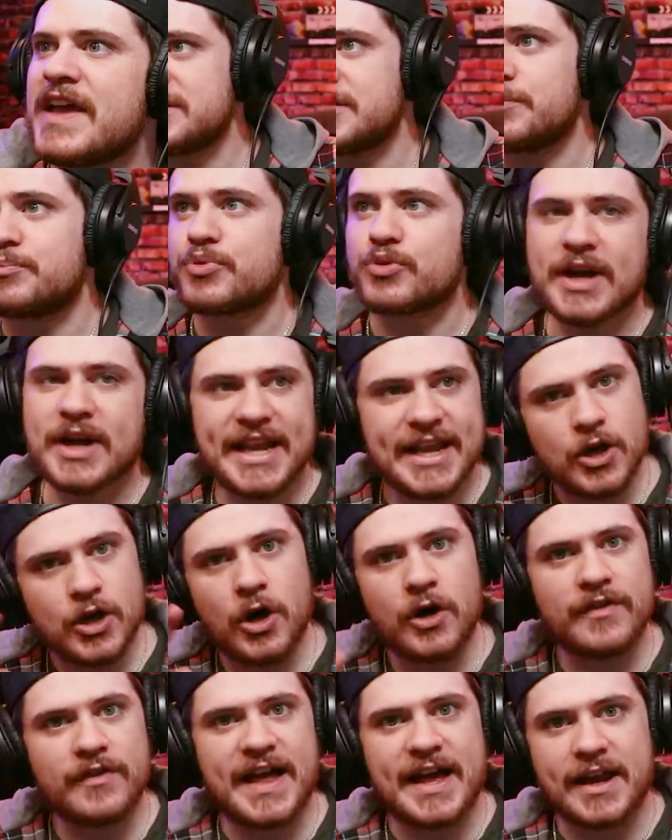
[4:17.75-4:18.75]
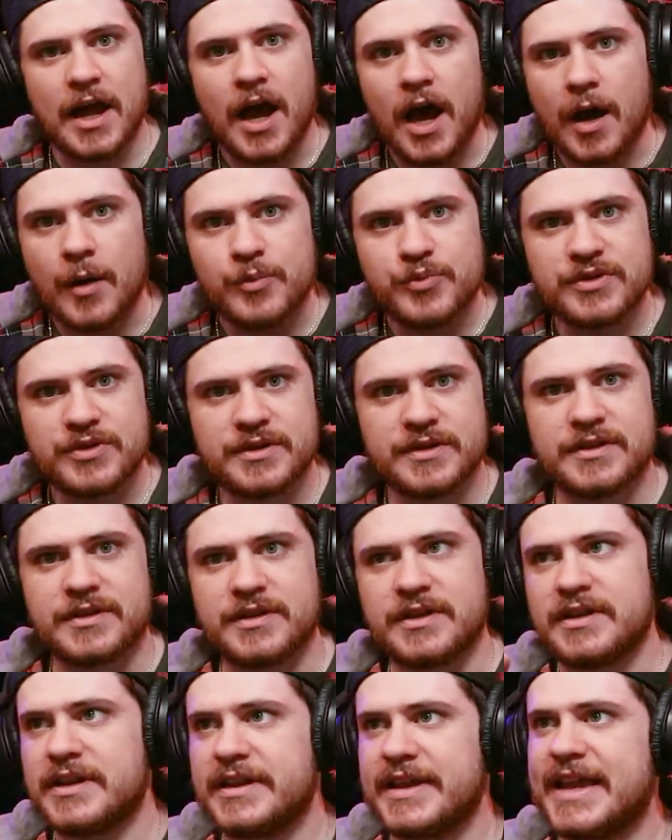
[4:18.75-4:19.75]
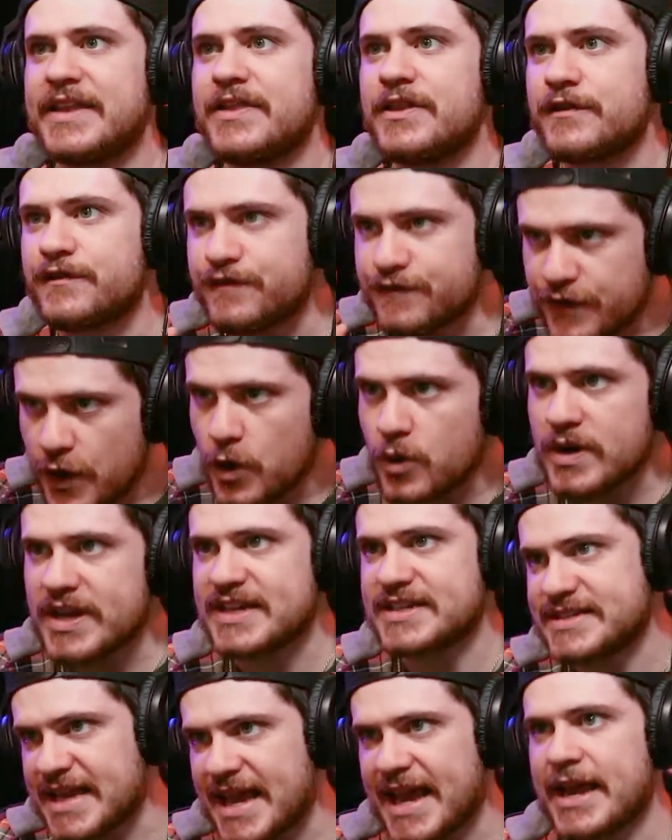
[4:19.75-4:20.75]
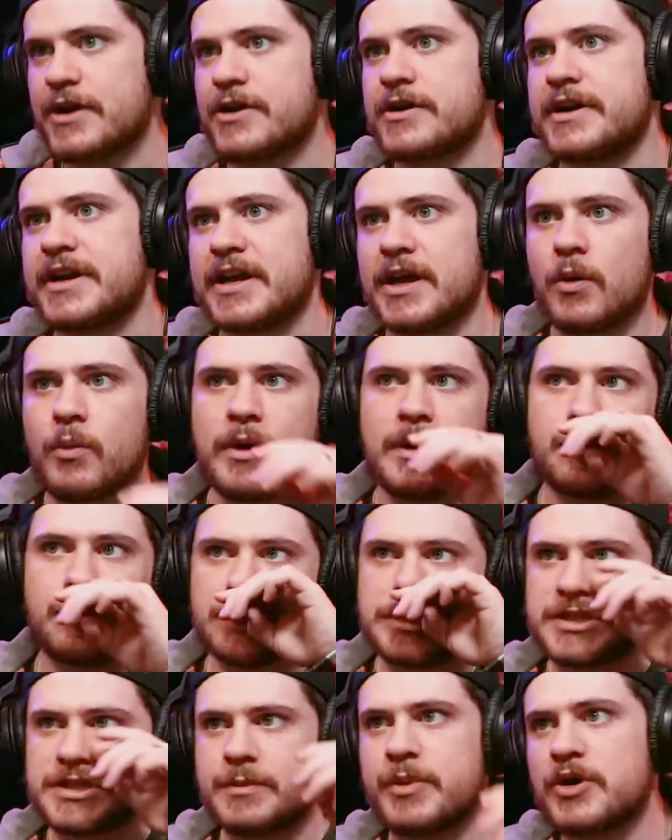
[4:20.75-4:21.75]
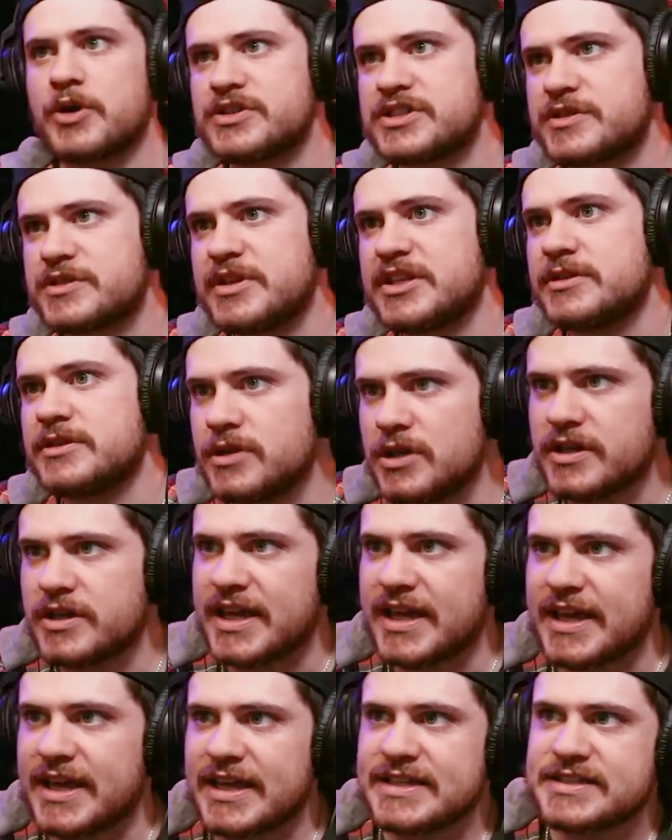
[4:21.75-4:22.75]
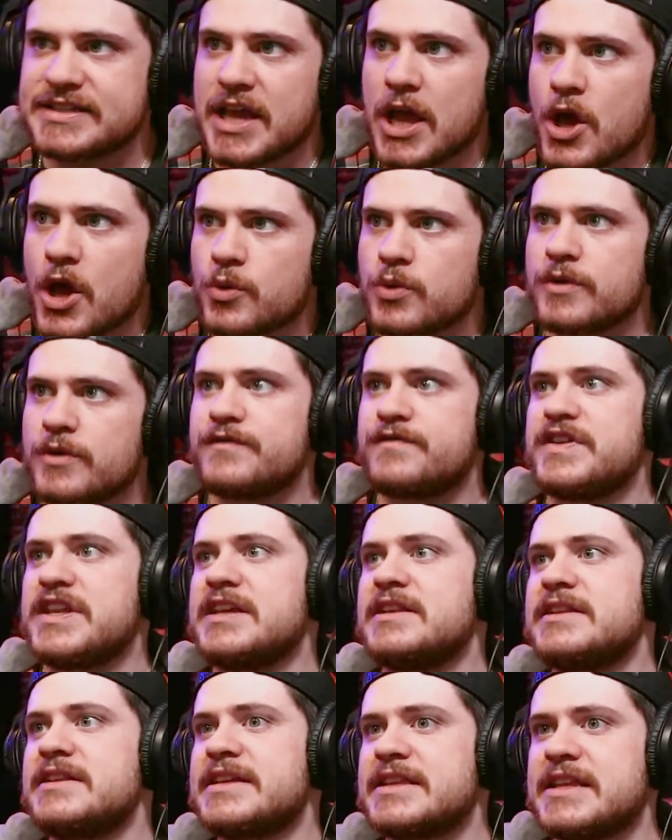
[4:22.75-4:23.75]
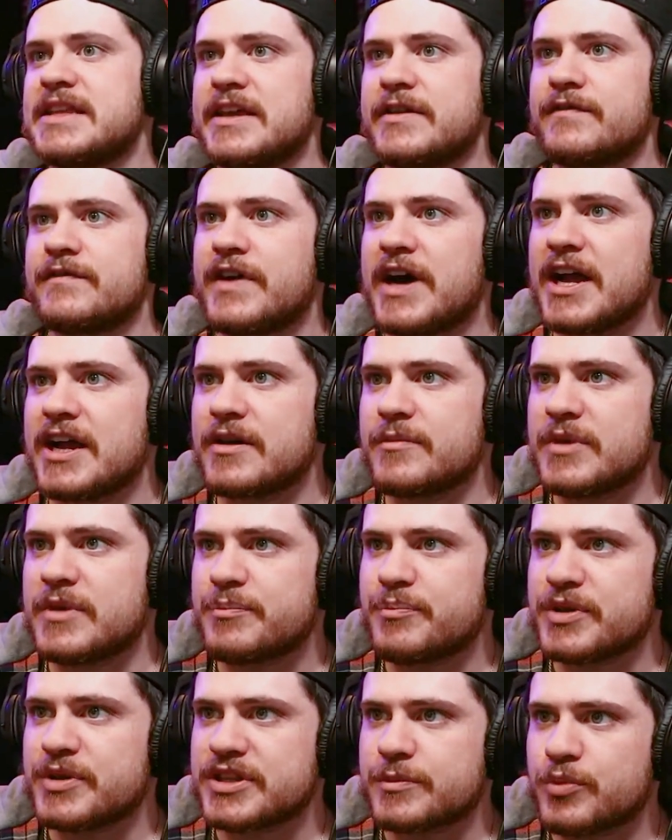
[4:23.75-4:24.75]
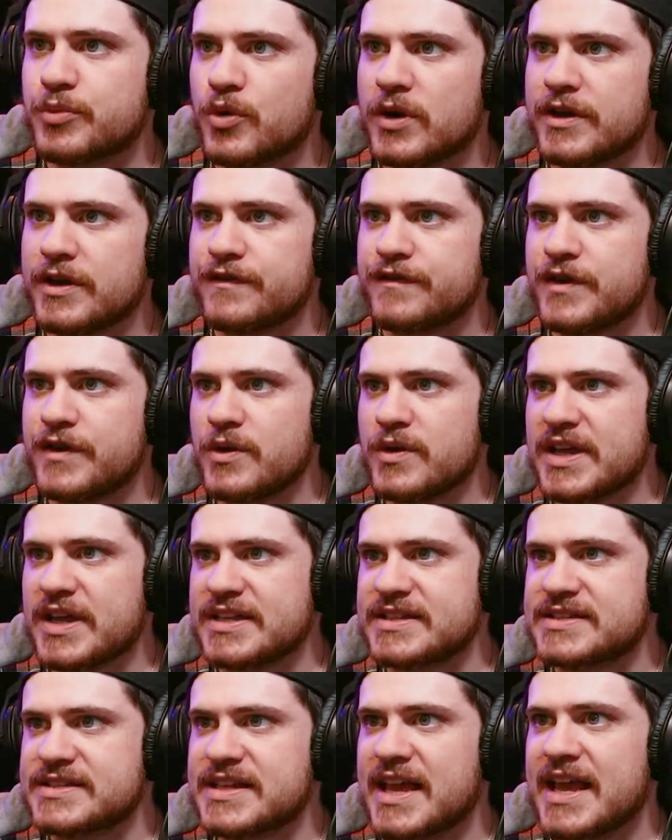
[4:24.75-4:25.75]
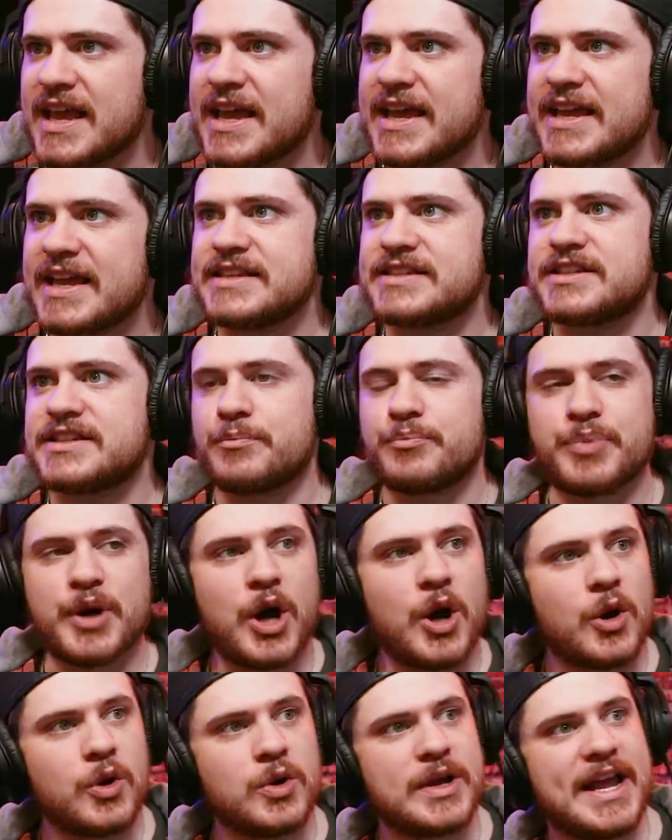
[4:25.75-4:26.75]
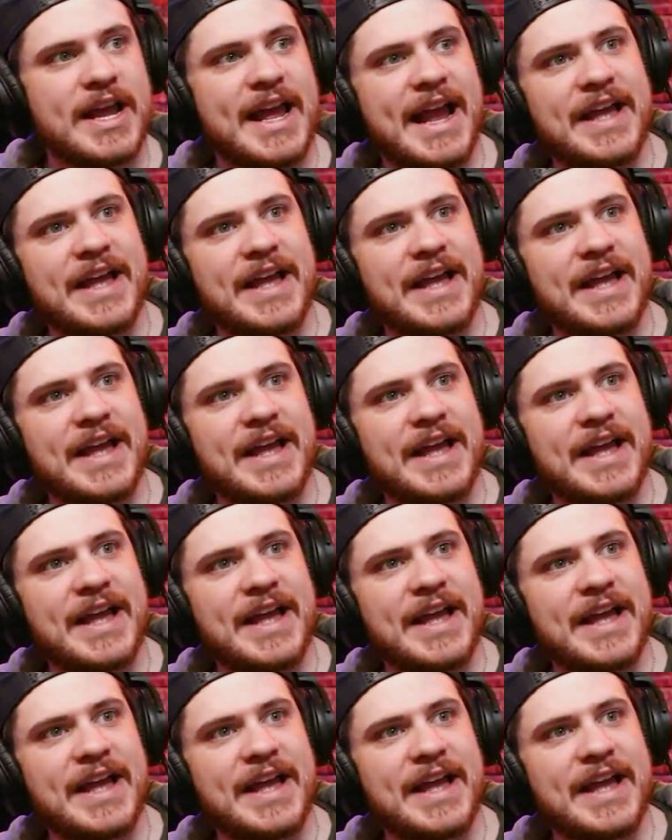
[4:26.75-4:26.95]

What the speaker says: To break all that up in the focus area where we're supposed to be looking, it's revealing the environment, but the point of focus is the boat,